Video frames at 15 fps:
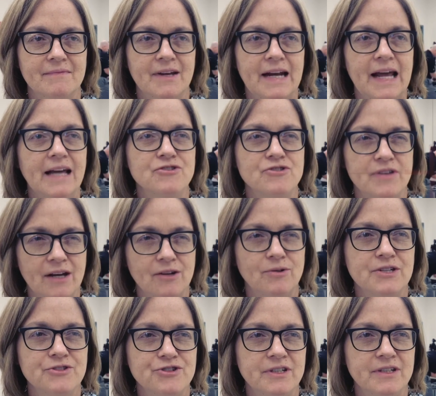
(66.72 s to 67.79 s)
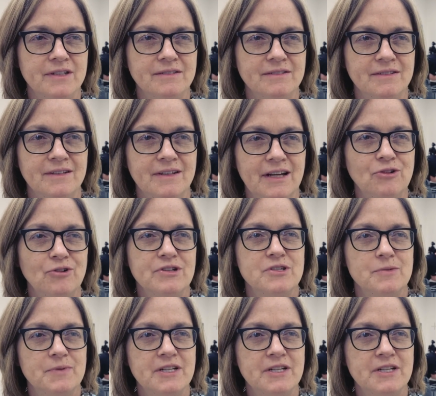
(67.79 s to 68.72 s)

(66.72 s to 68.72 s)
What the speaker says: kind of answer that question and increase the